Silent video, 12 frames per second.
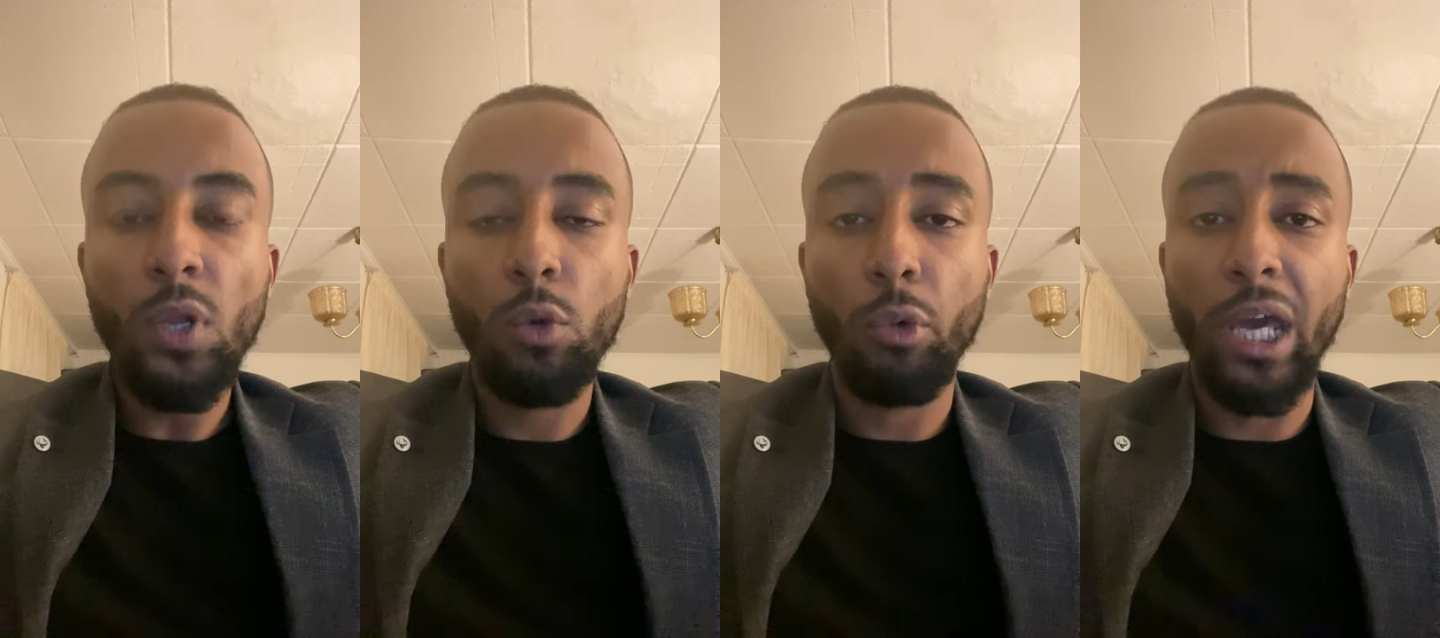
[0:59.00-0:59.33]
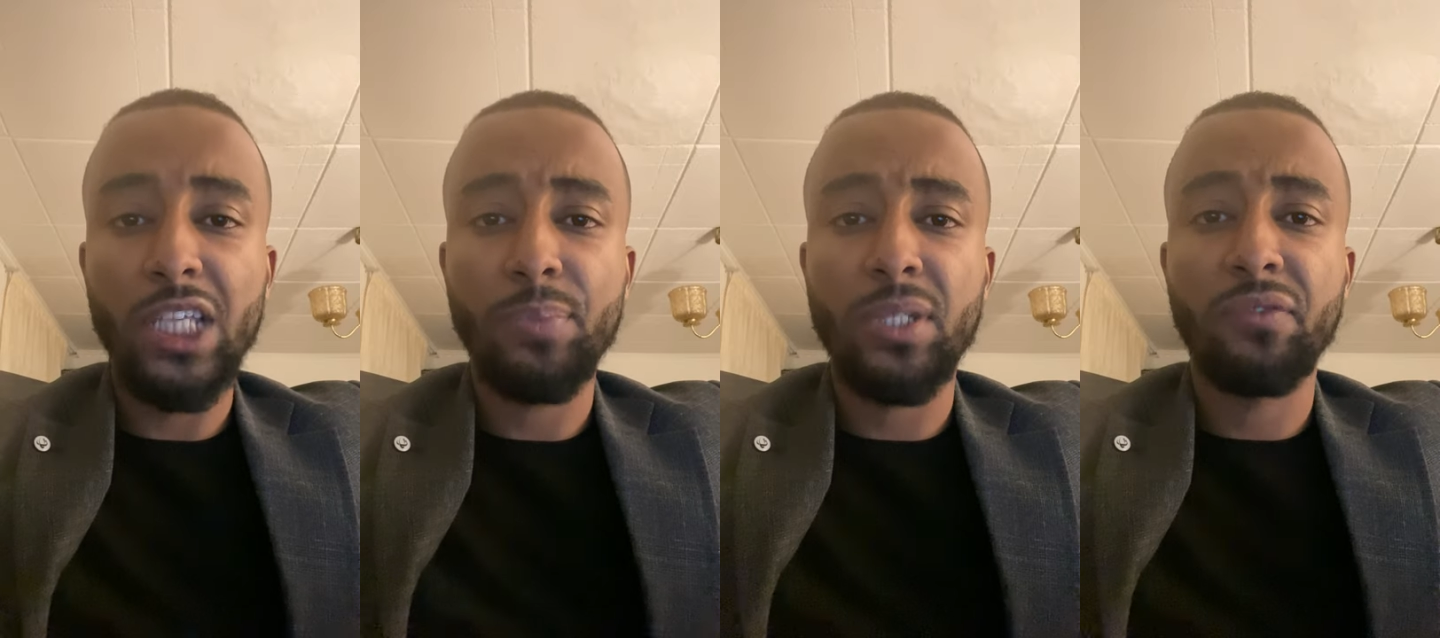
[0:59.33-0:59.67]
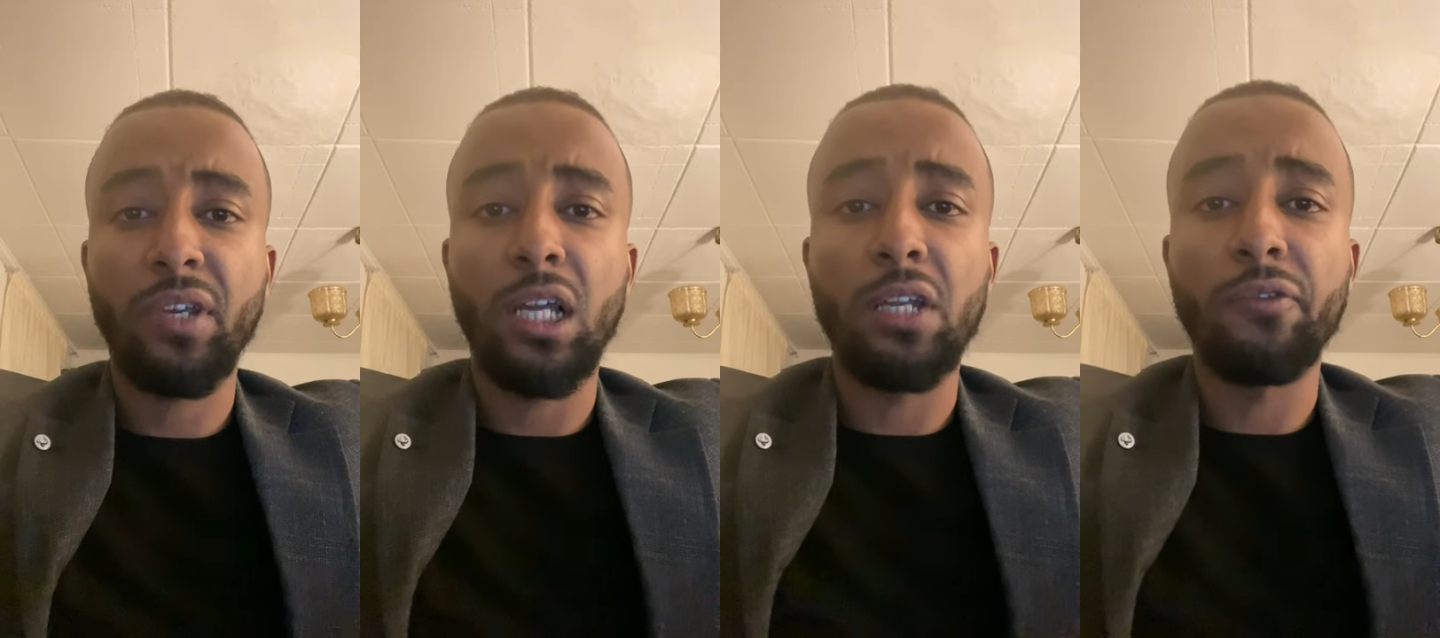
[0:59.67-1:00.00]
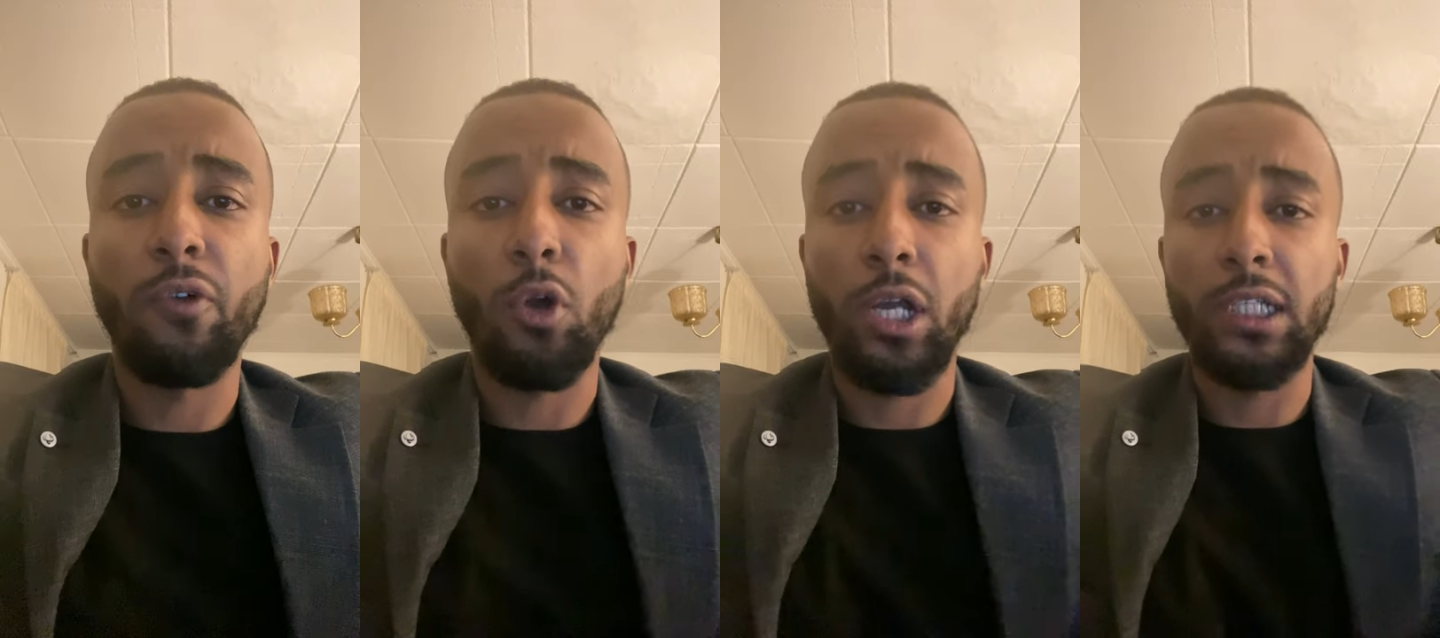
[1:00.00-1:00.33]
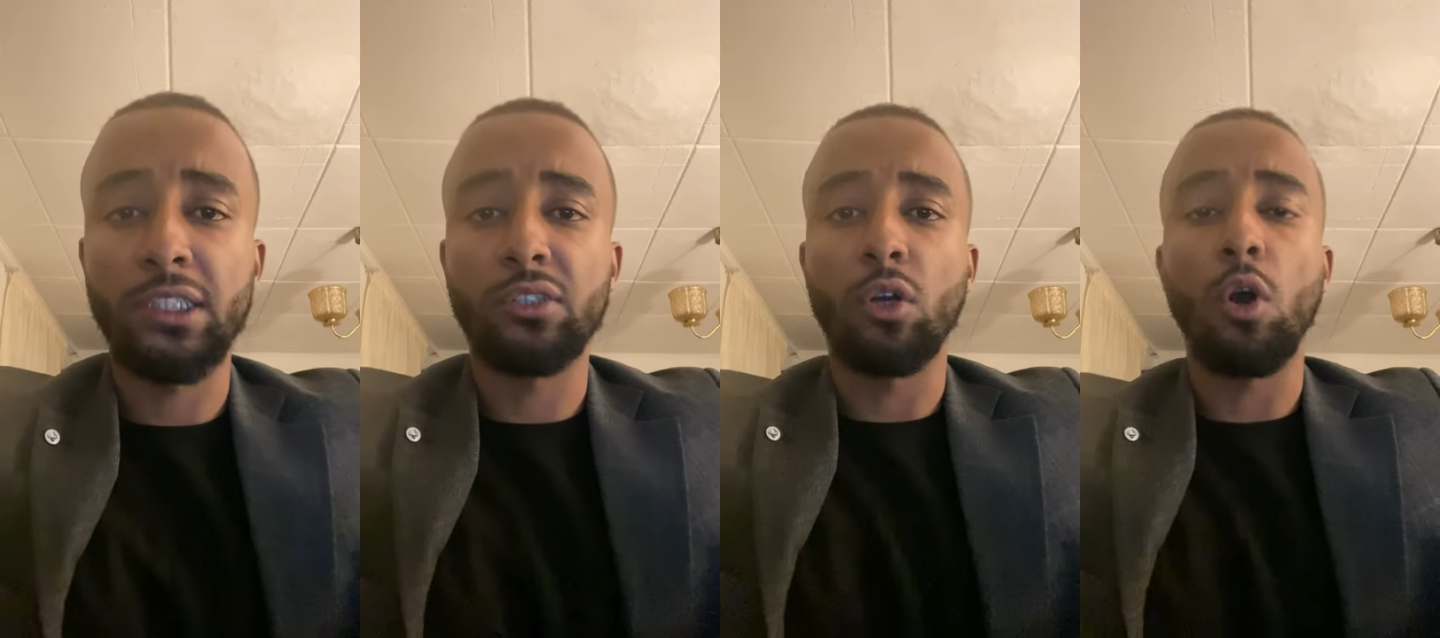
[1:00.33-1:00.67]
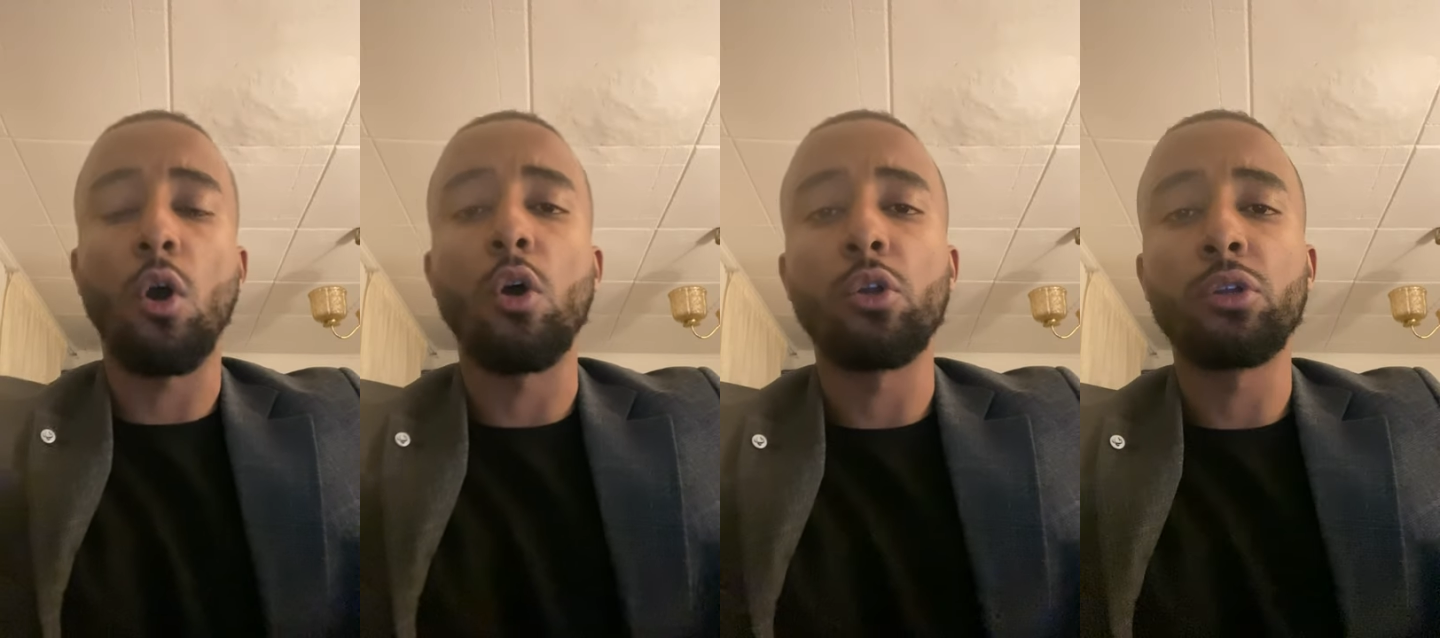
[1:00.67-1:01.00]
where I specifically focused
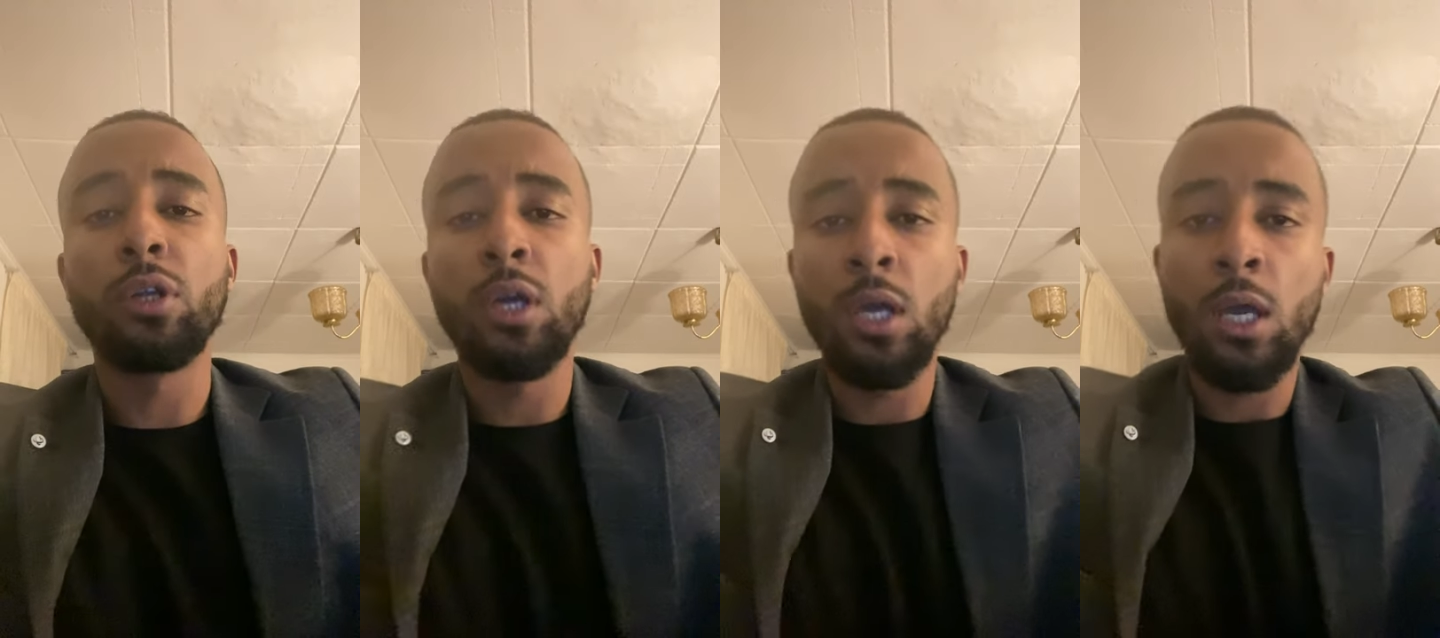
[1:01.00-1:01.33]
on